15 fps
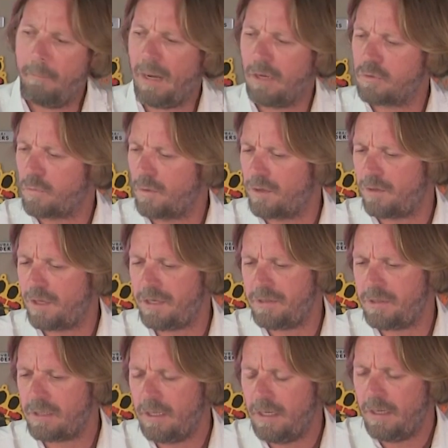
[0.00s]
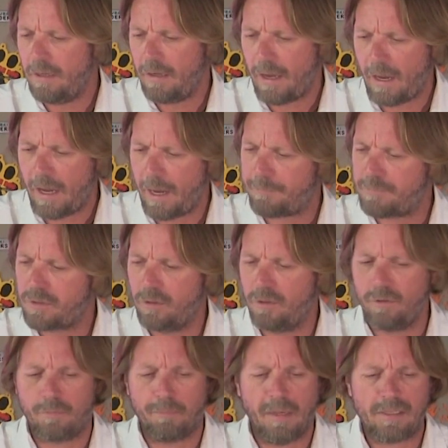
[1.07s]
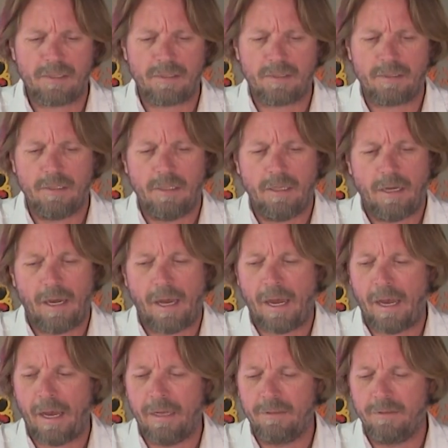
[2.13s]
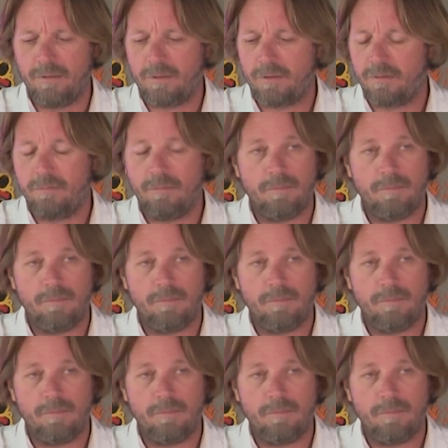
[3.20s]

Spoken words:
mount one of these, absolute must, and